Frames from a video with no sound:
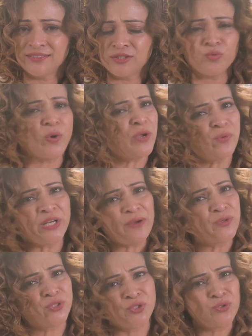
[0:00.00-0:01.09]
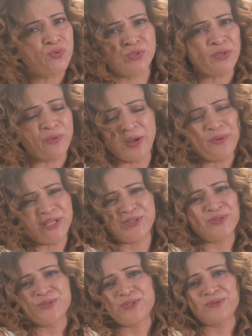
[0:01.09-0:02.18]
So why would I would choose, why would I
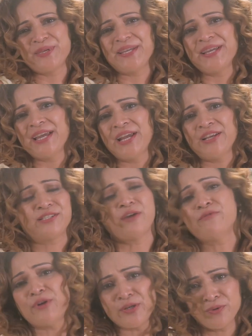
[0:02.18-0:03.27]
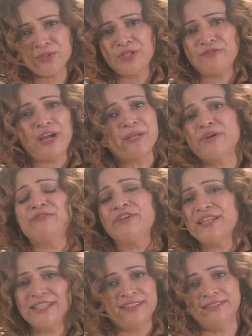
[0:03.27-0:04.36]
choose to be someone who's defined by
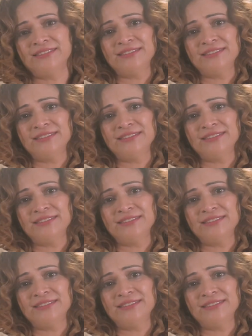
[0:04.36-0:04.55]
failure?